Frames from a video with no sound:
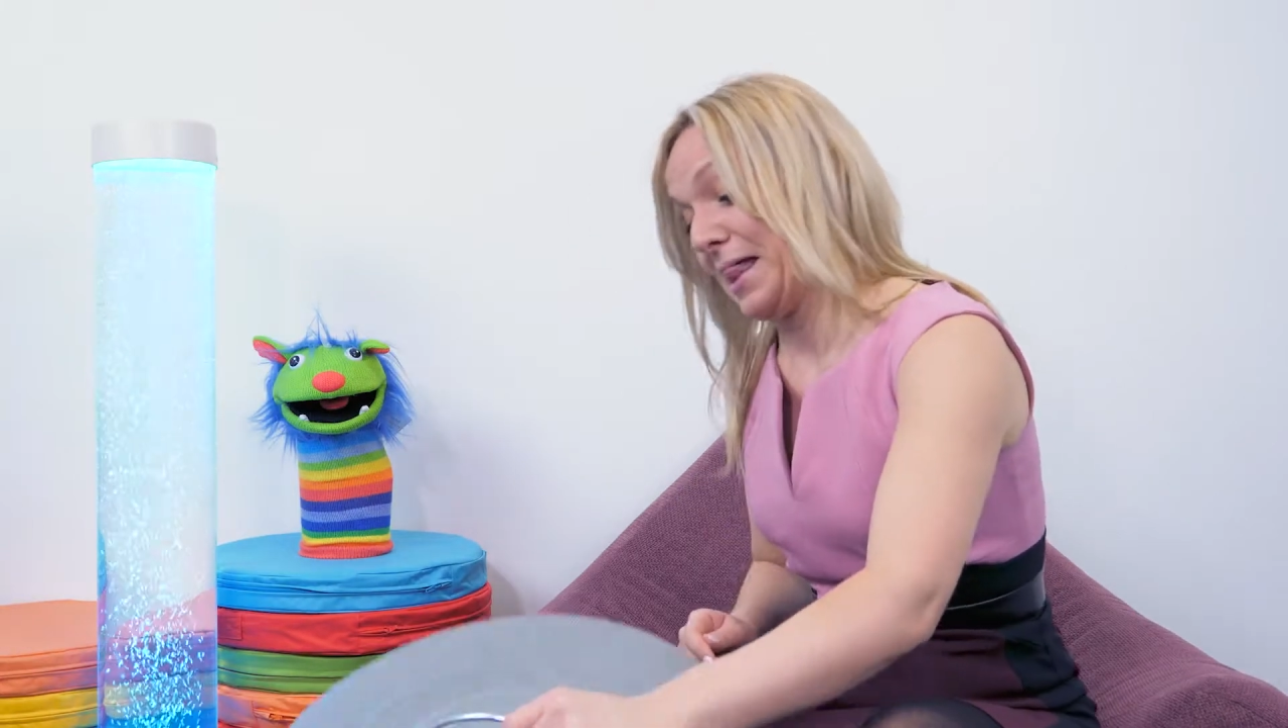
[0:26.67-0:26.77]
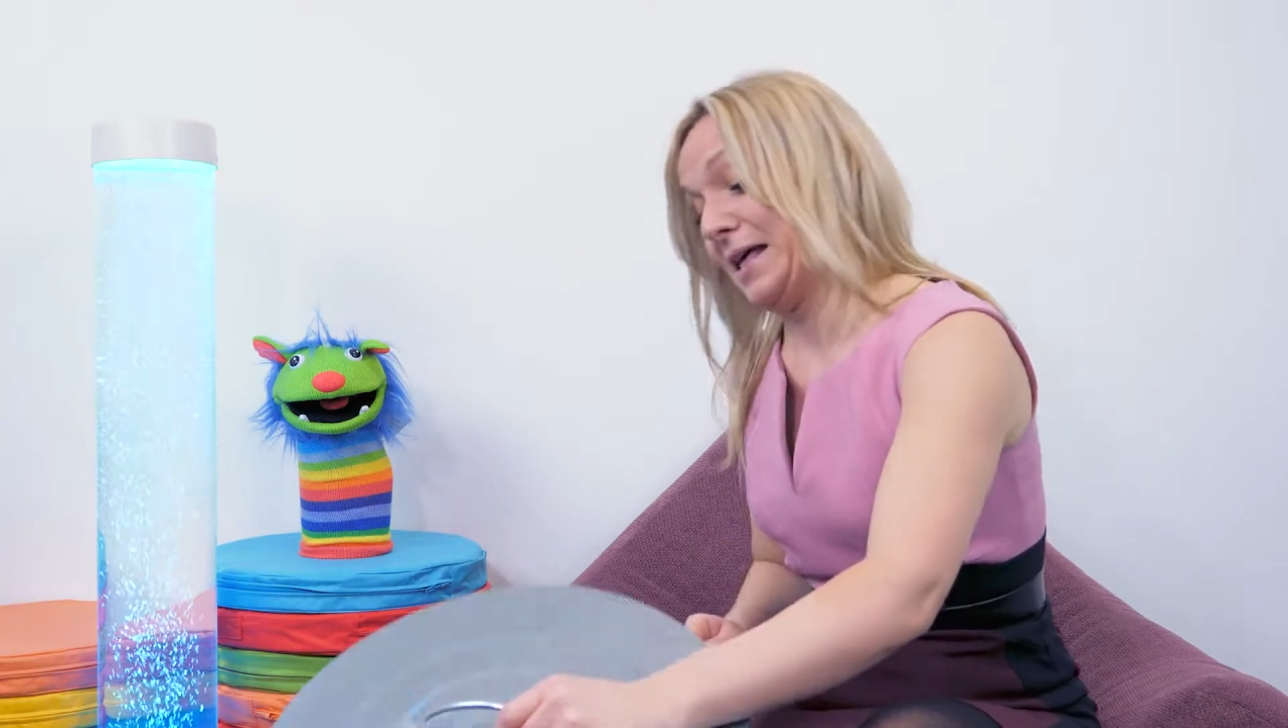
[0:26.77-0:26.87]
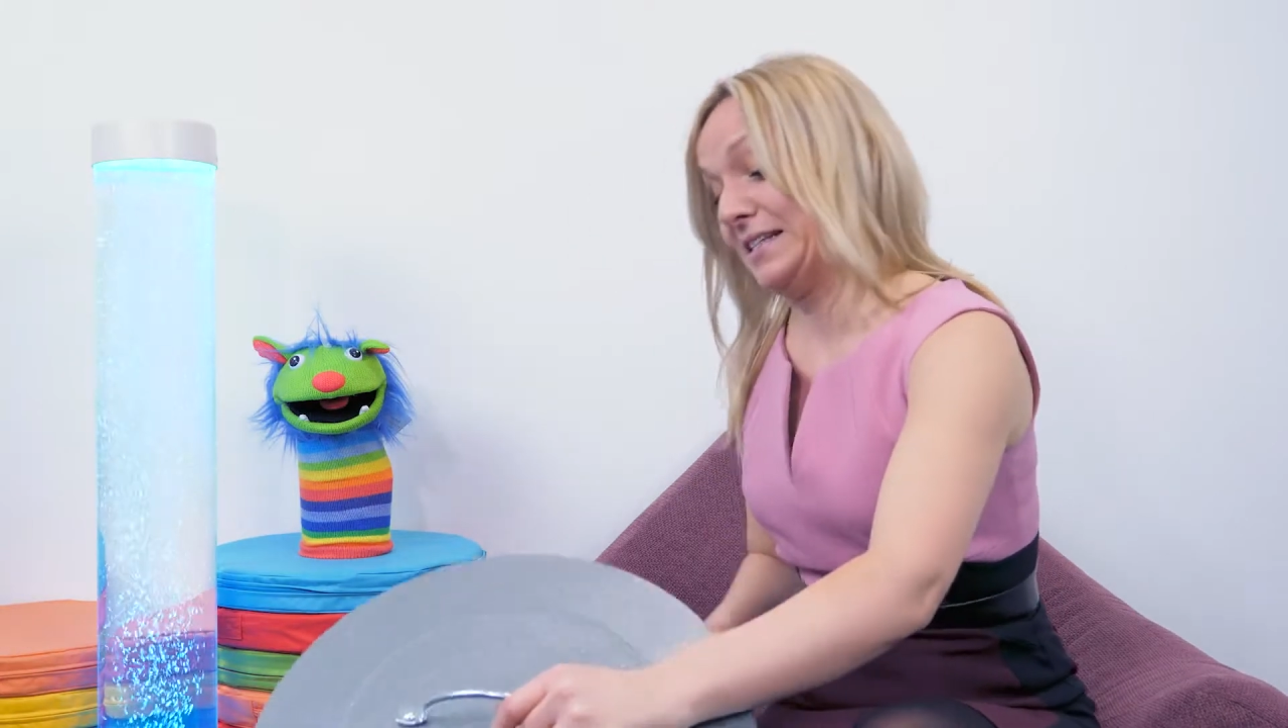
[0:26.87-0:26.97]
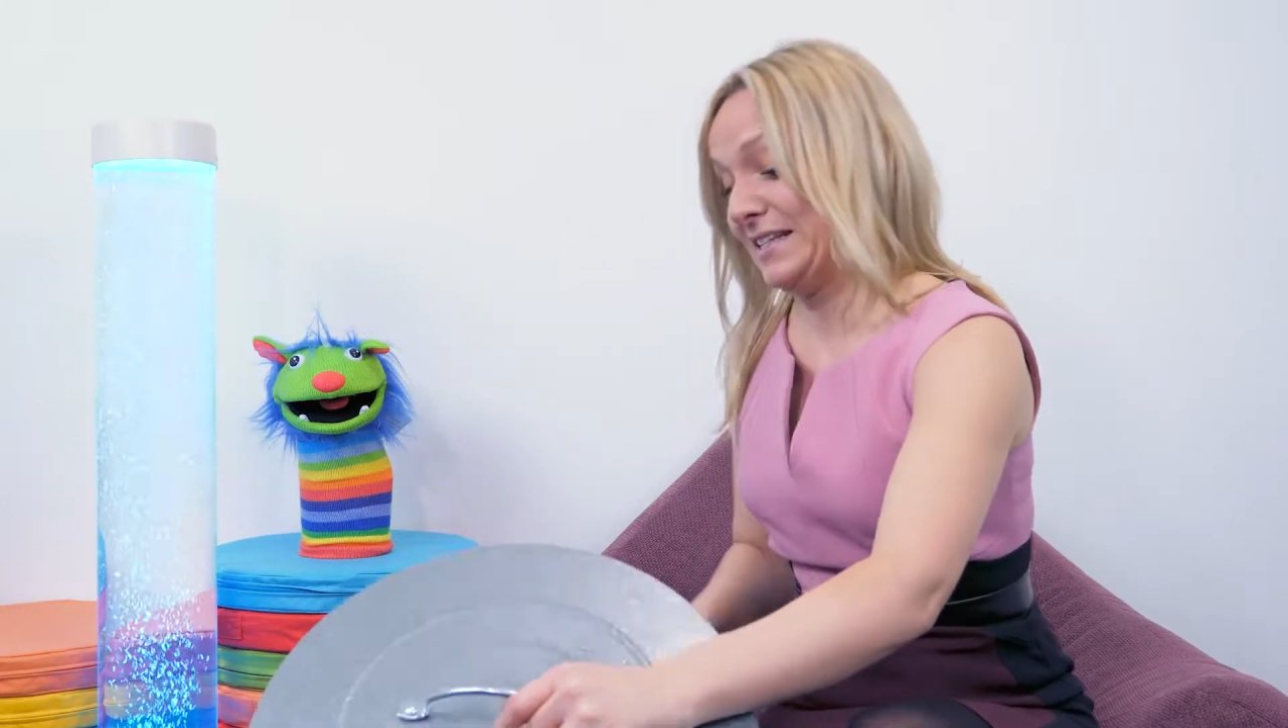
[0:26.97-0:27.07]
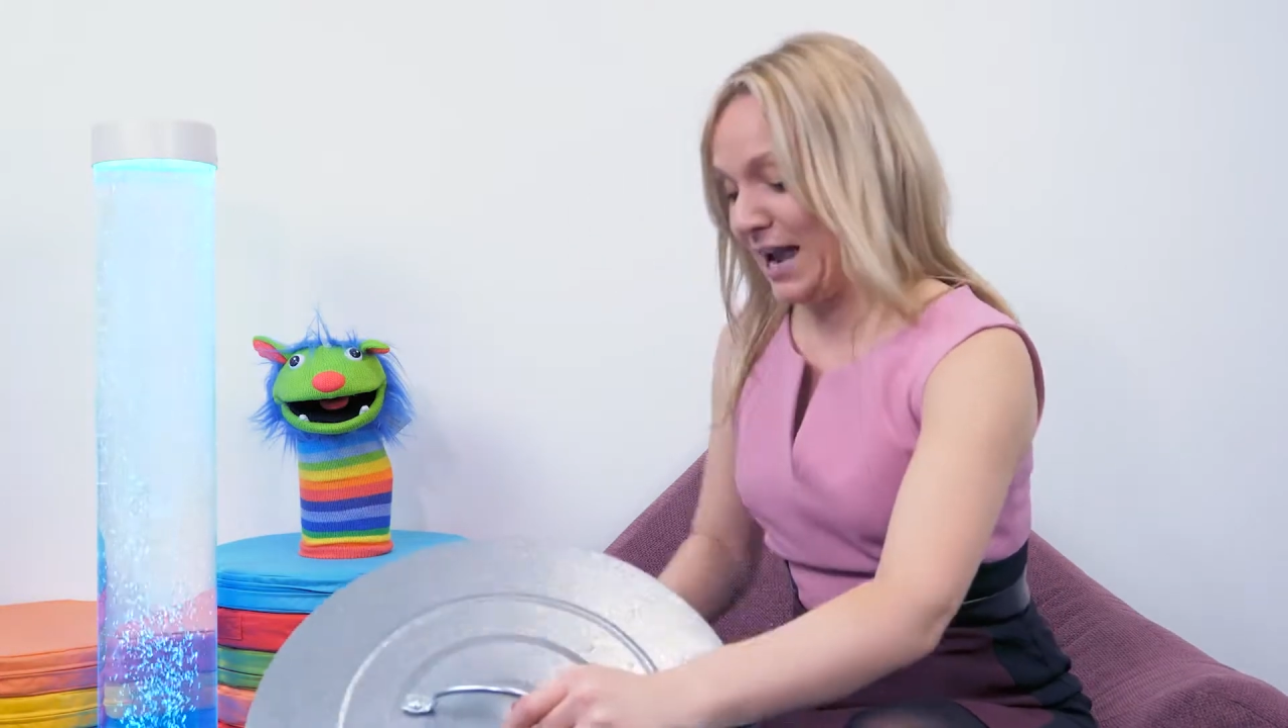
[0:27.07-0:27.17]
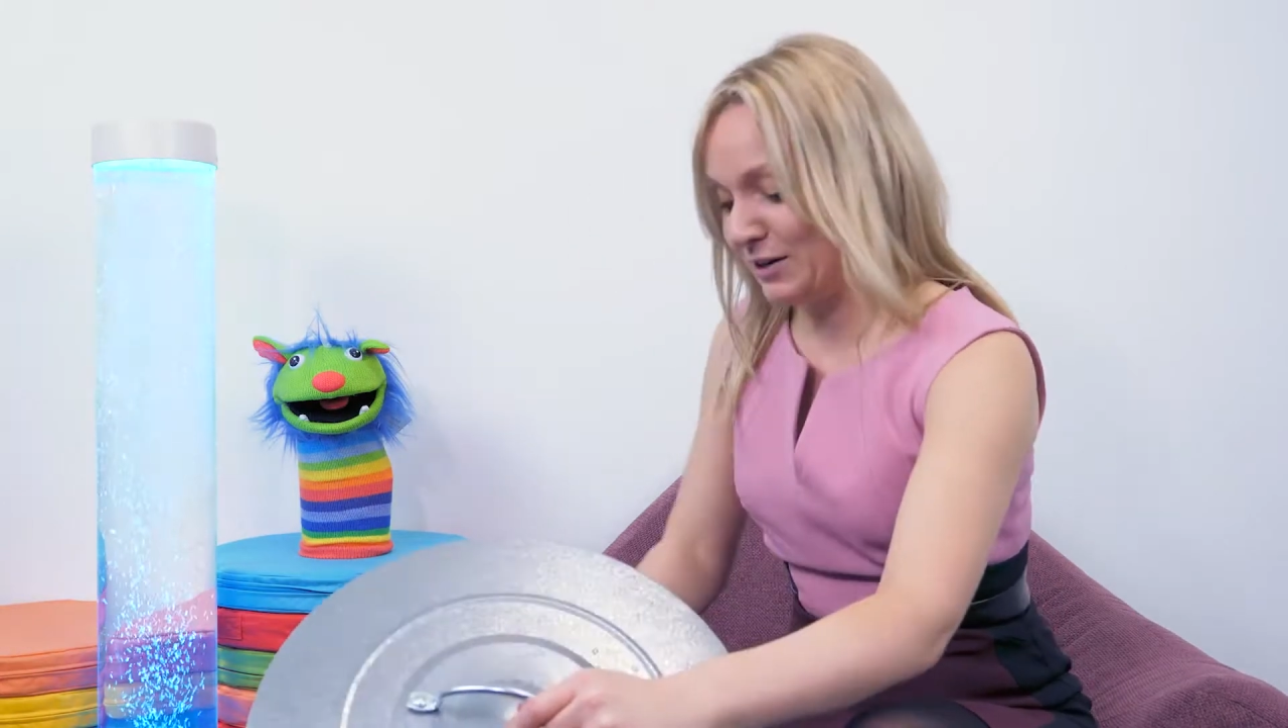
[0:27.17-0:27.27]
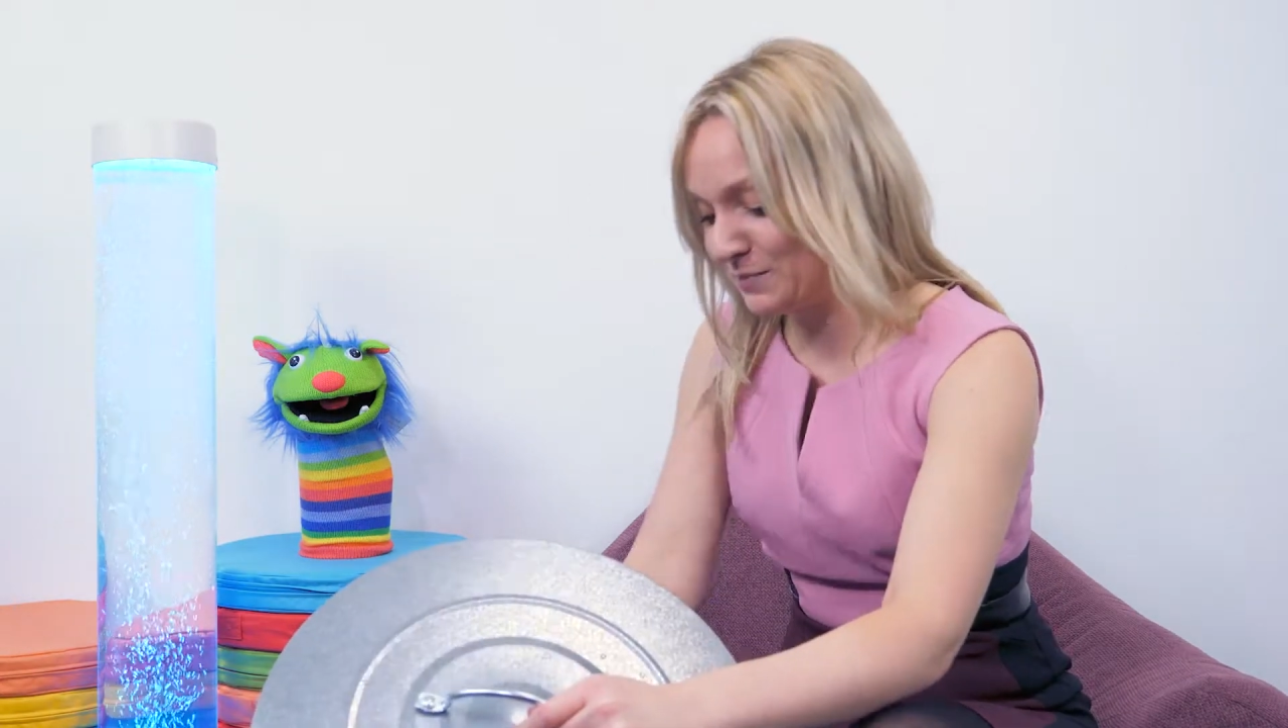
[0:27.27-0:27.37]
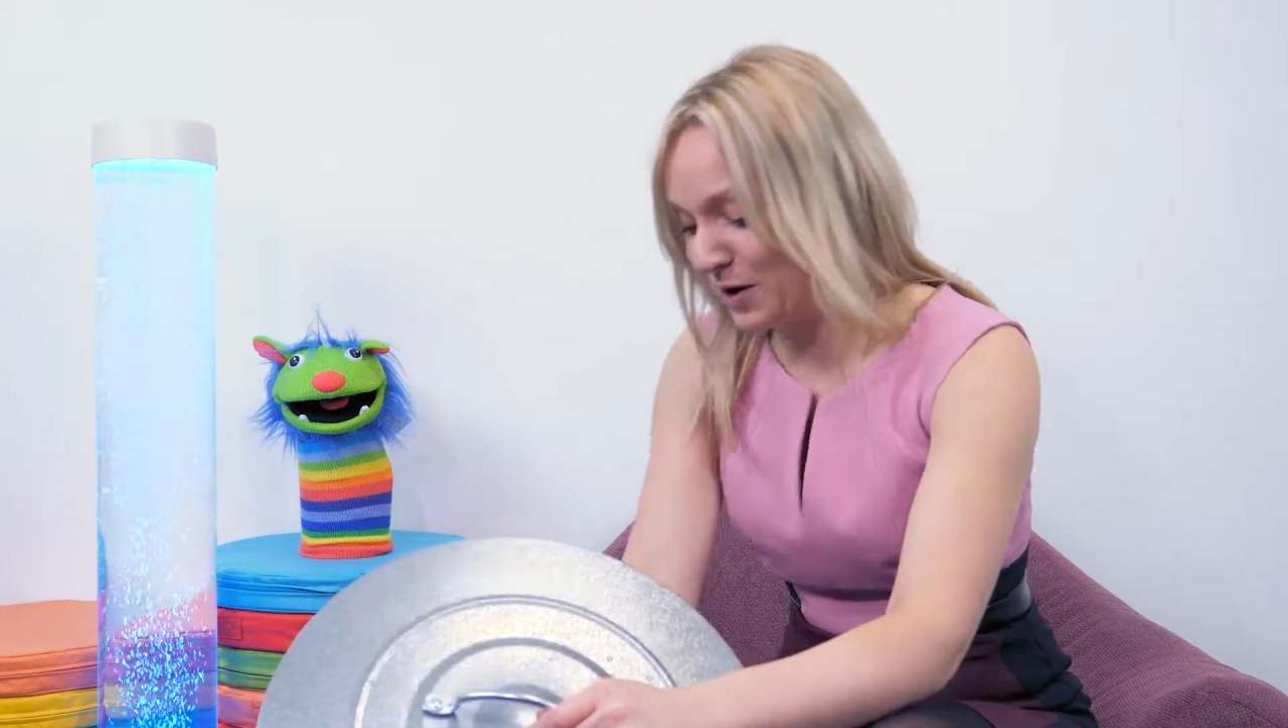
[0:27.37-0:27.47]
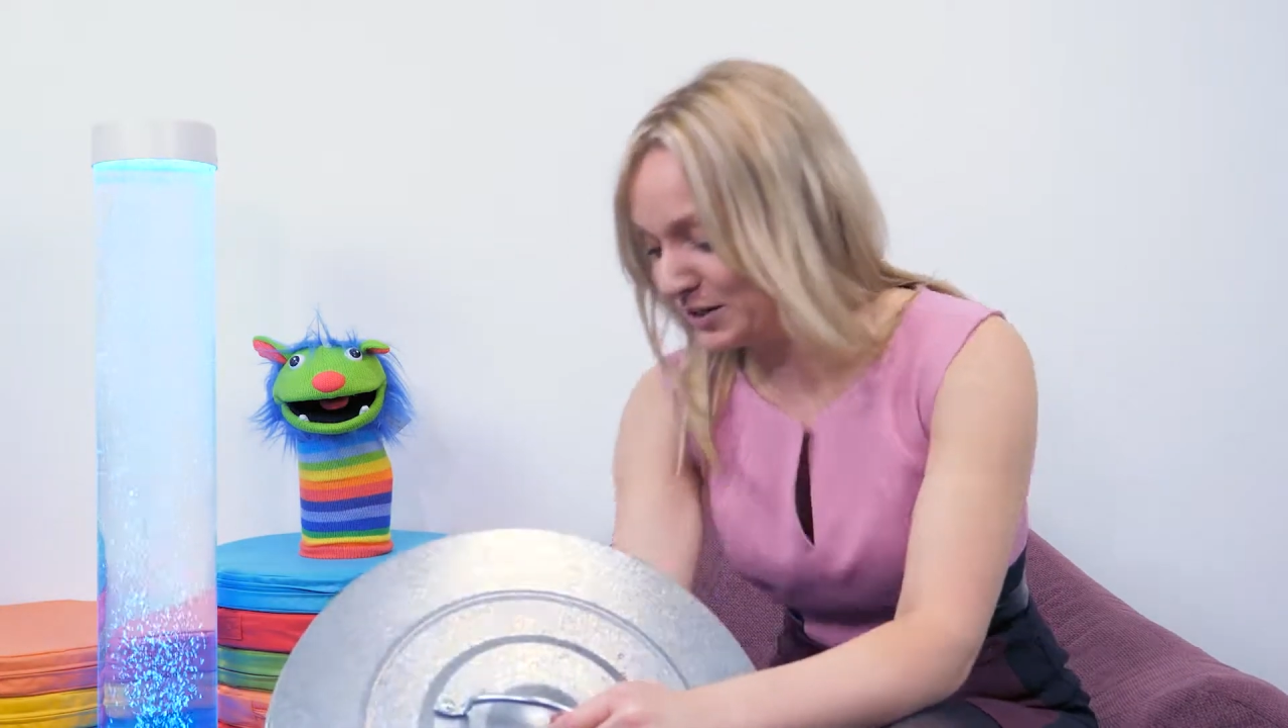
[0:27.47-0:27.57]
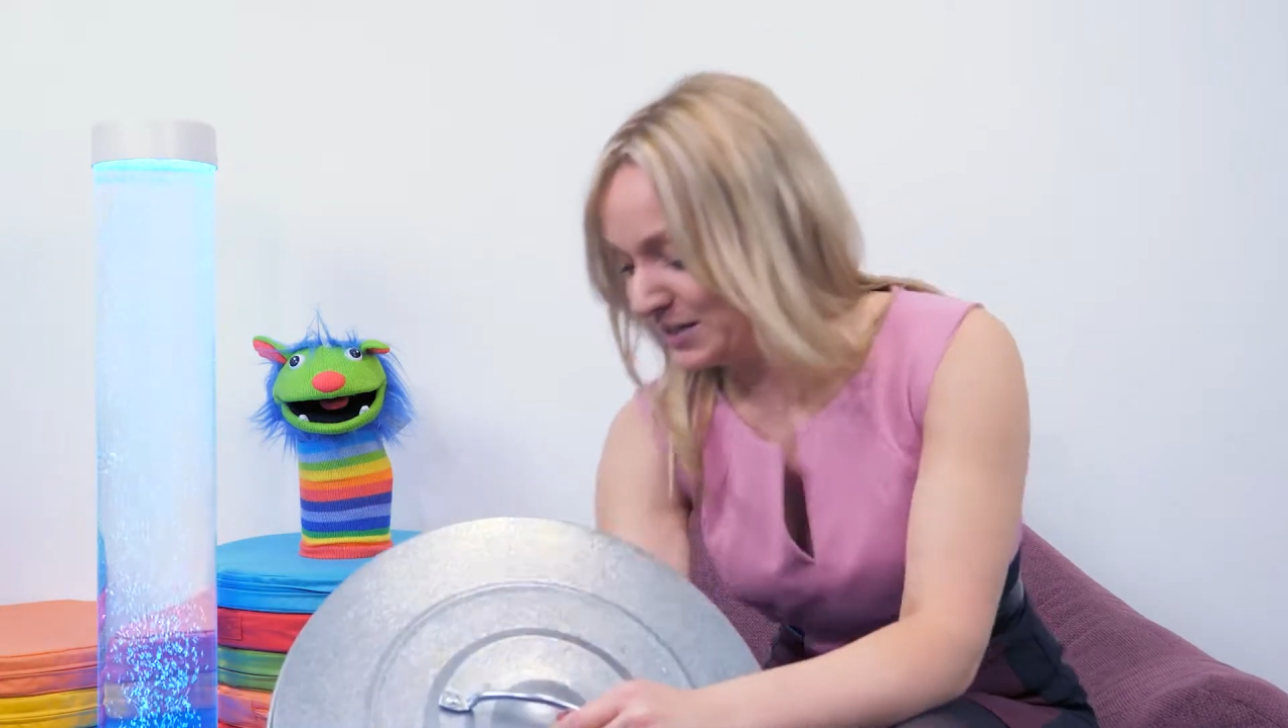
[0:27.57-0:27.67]
It's time to come
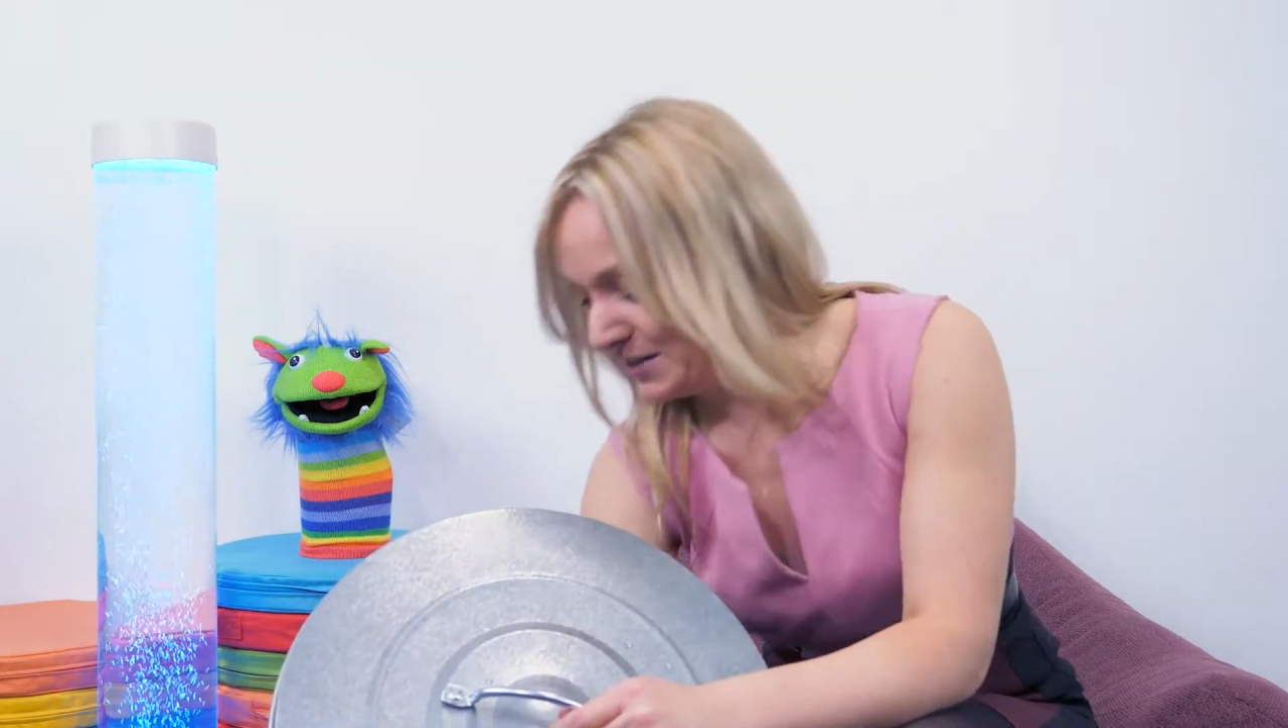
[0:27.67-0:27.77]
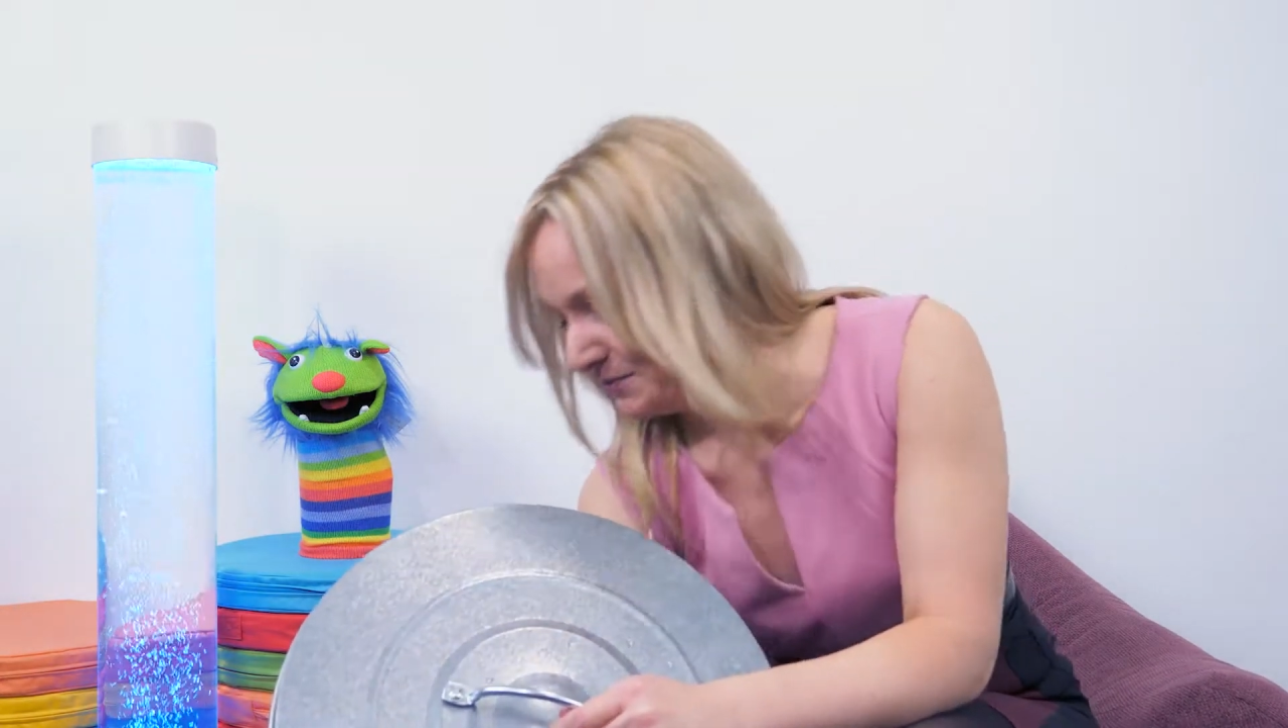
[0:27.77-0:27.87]
out.